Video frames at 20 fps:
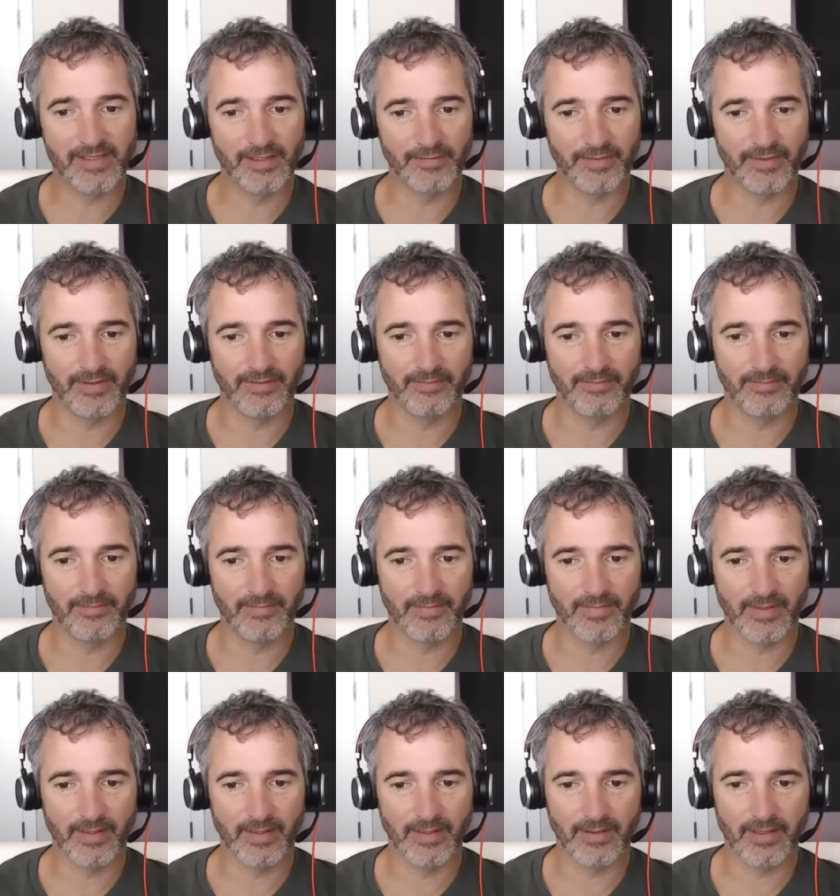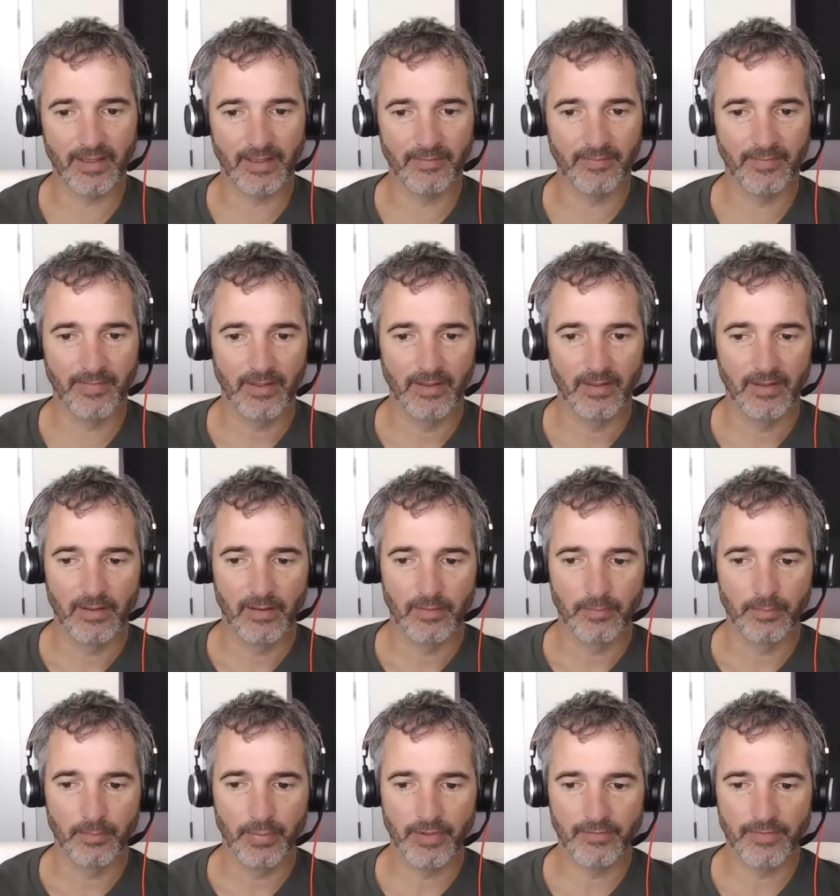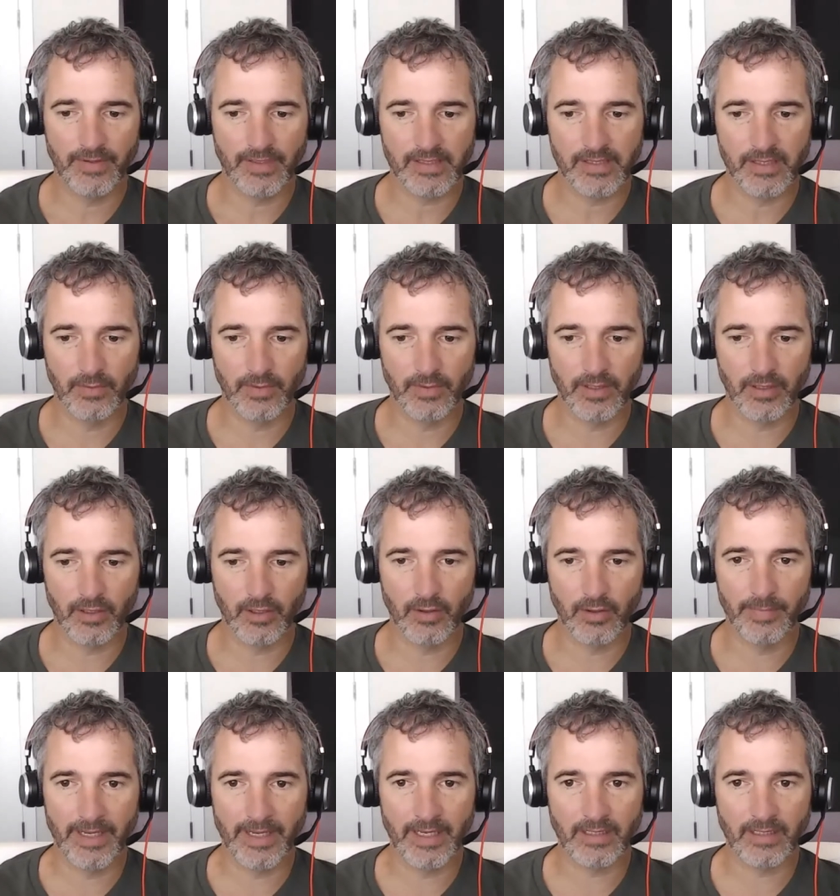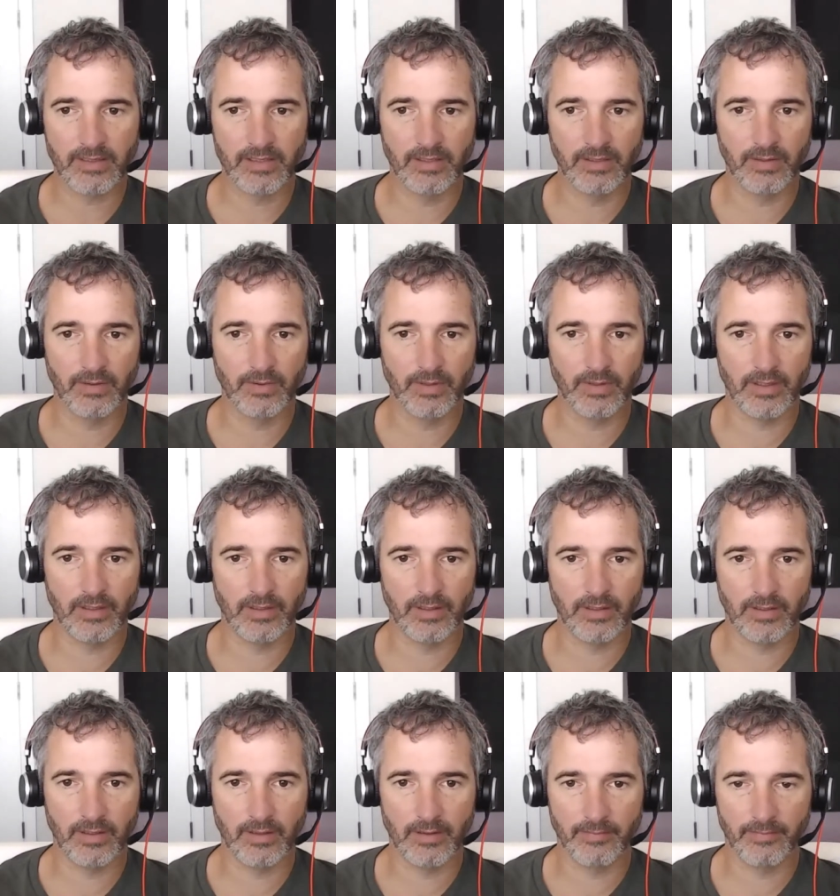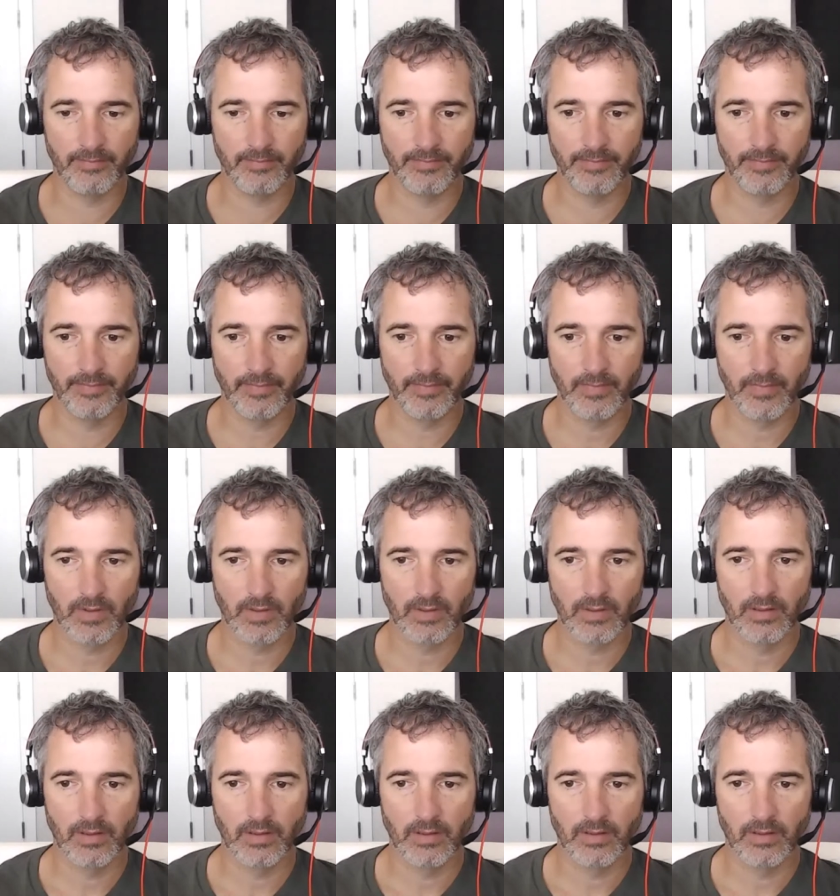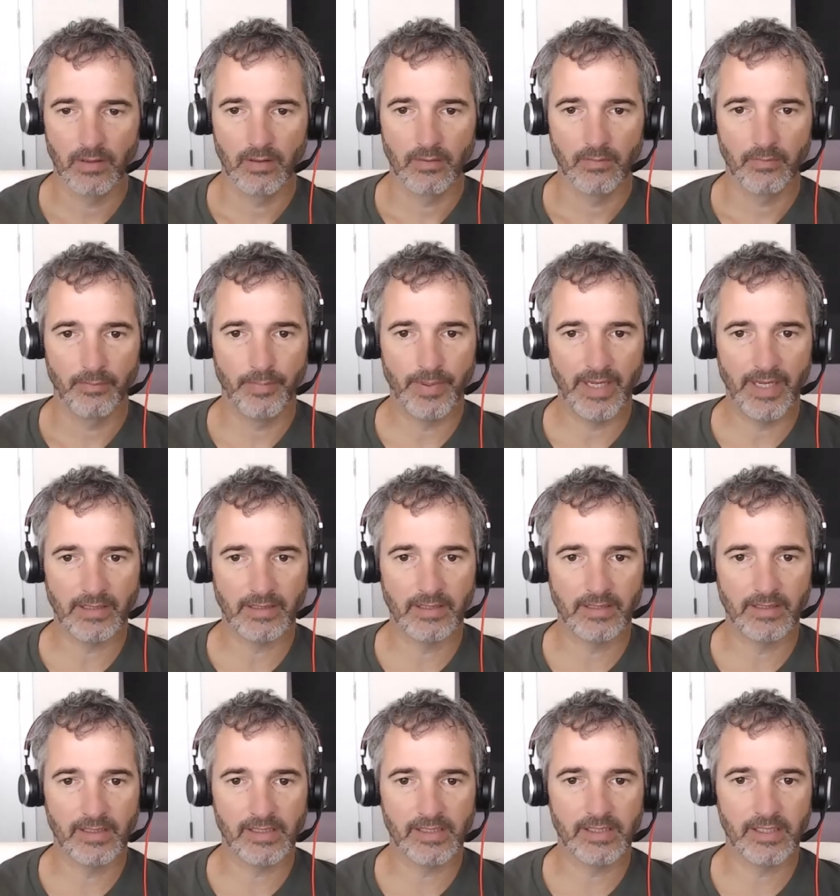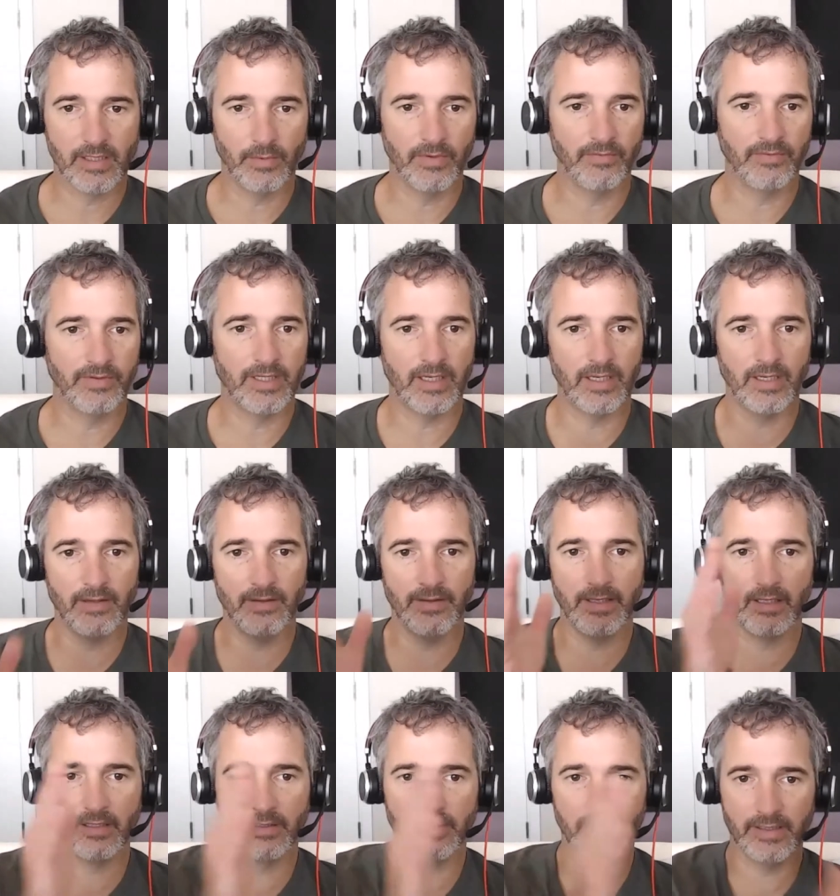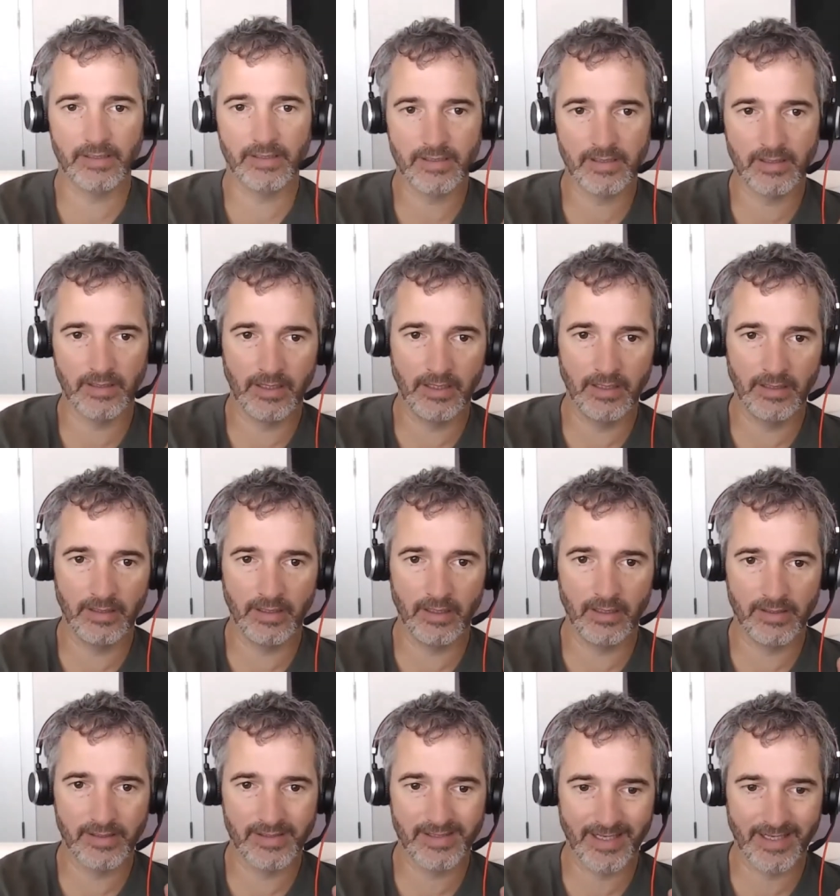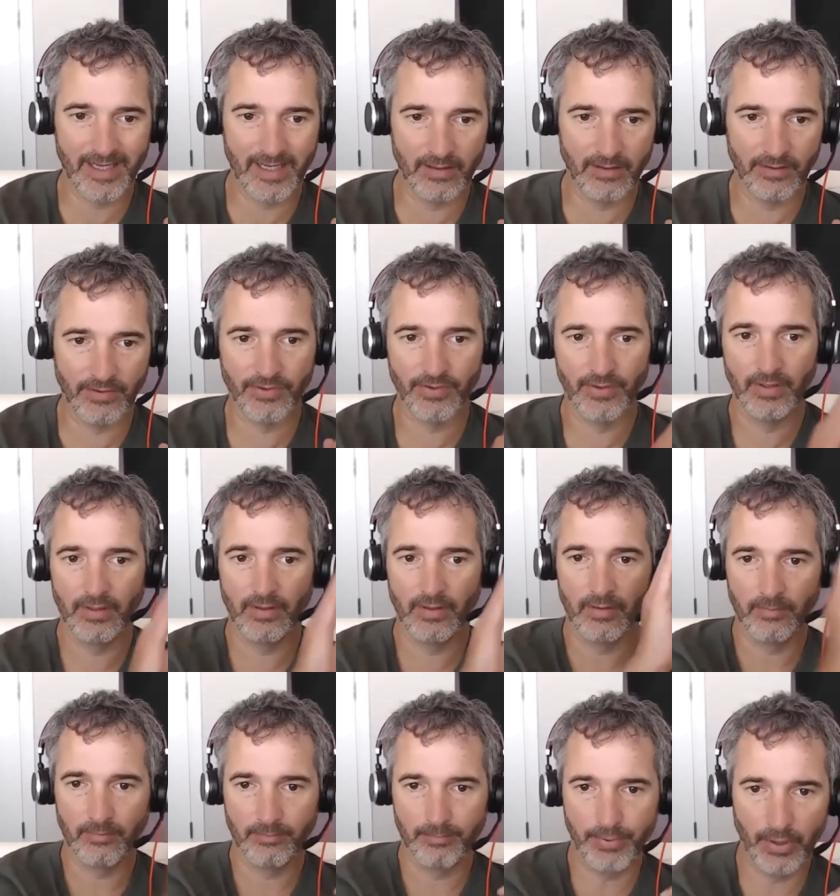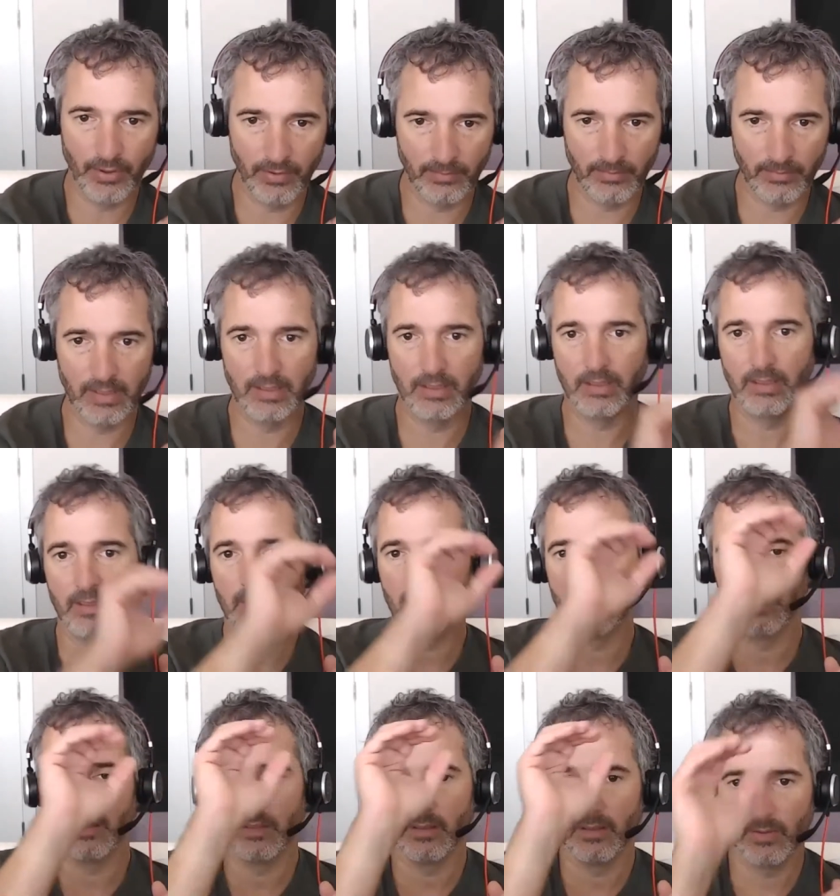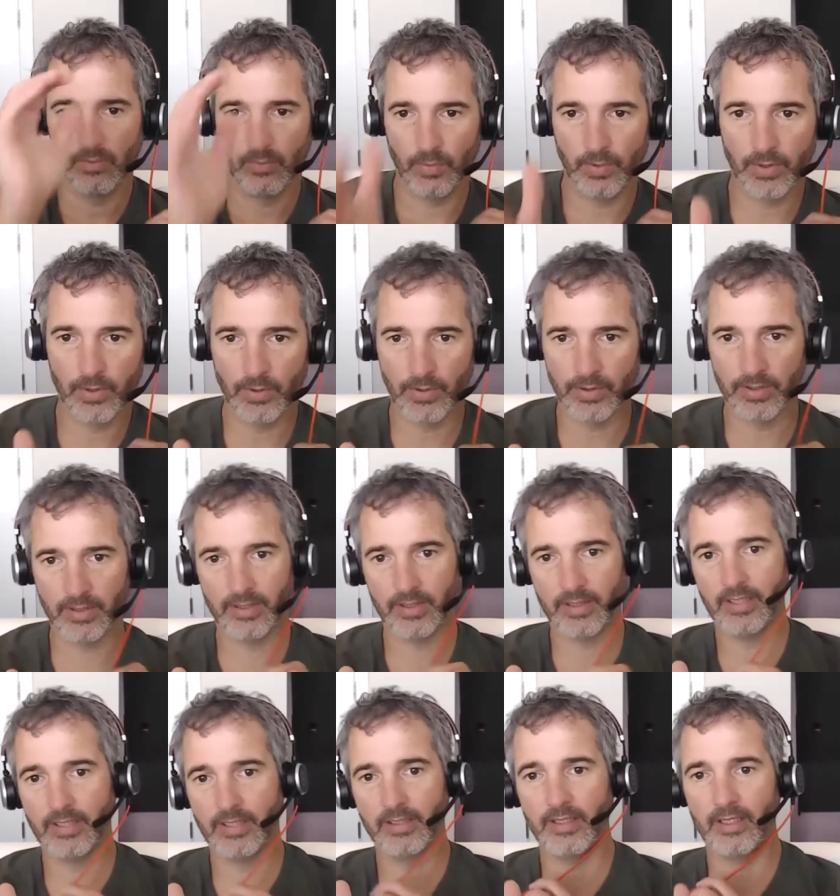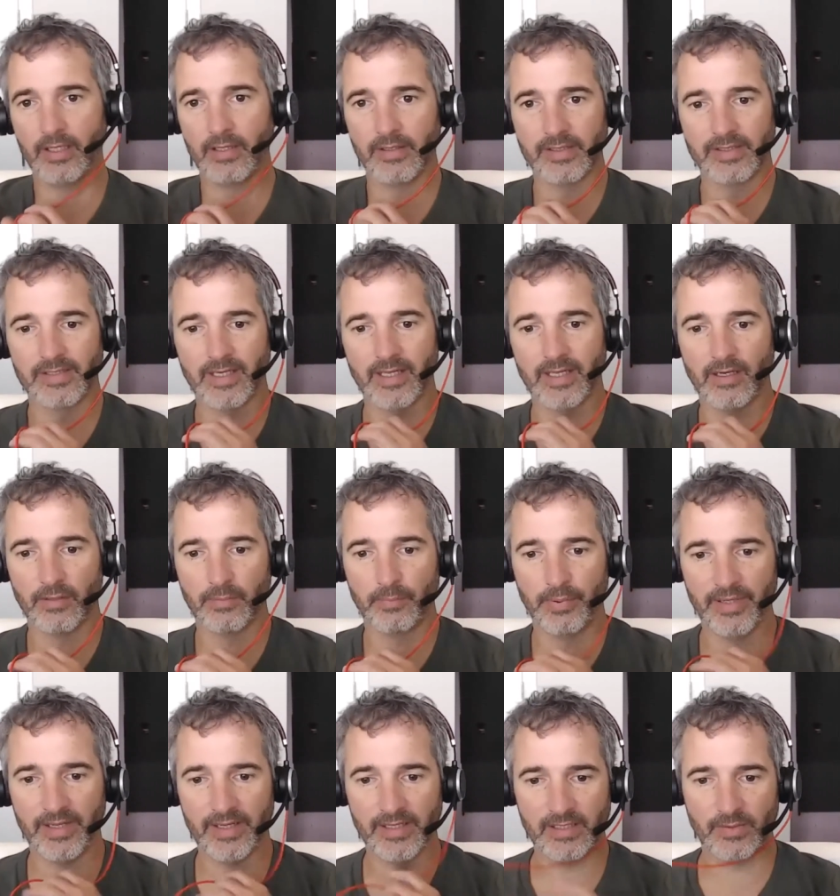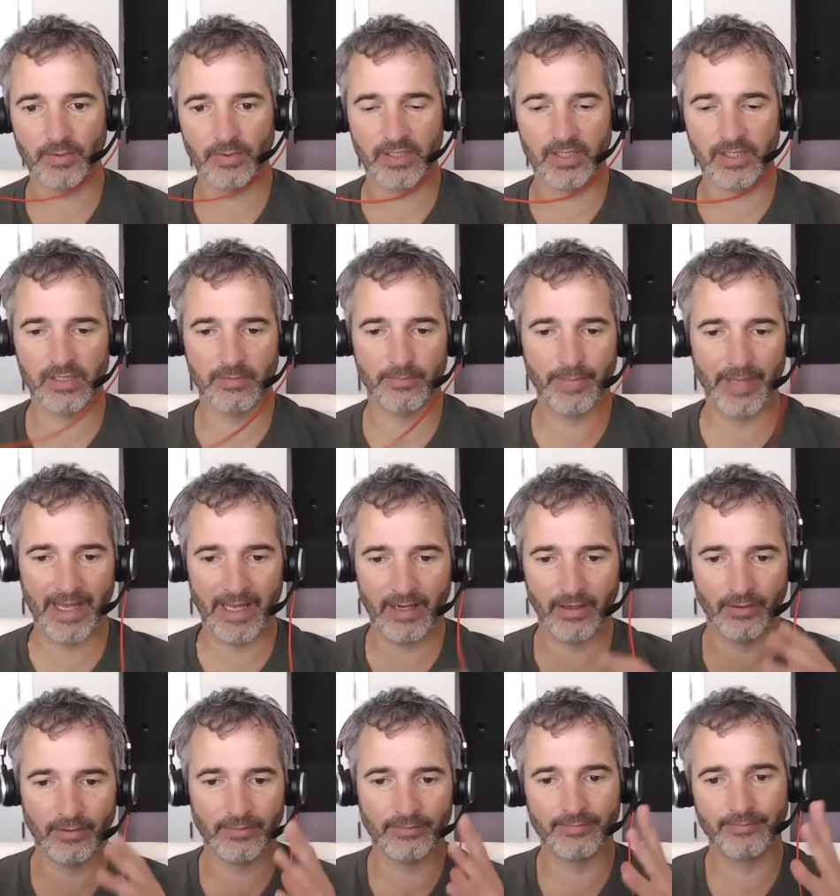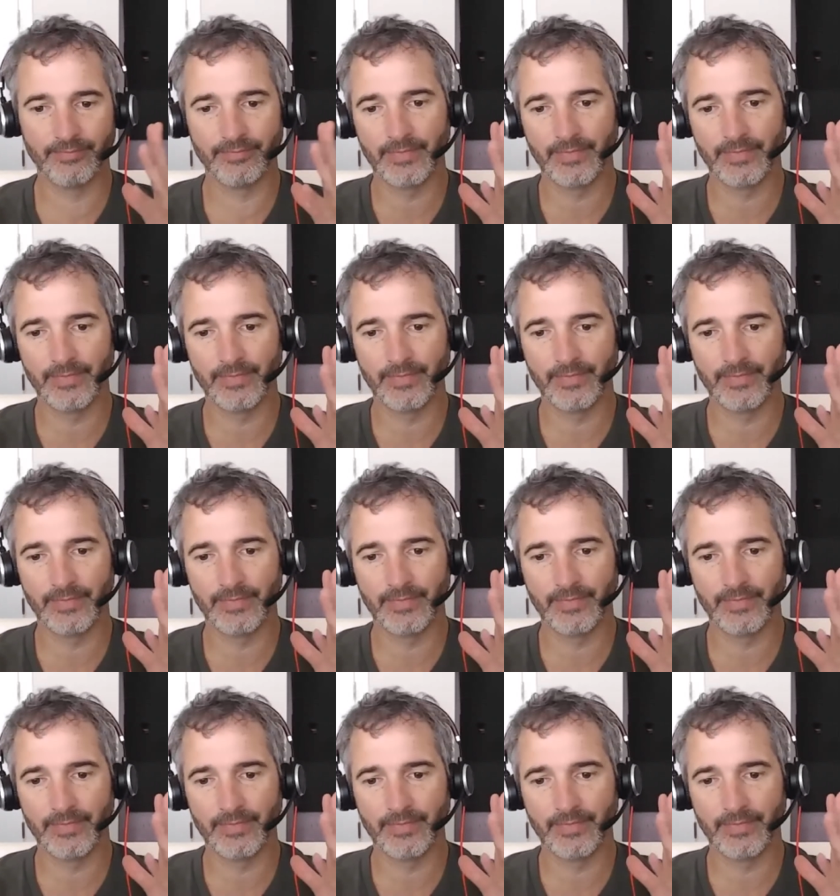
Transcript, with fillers: different. Okay, yeah. Perfect. So we're going to go back to um, back to this. So we've done the Healy Holistic Health. Boom. We go on to the Healy Holistic Health Plus, which is about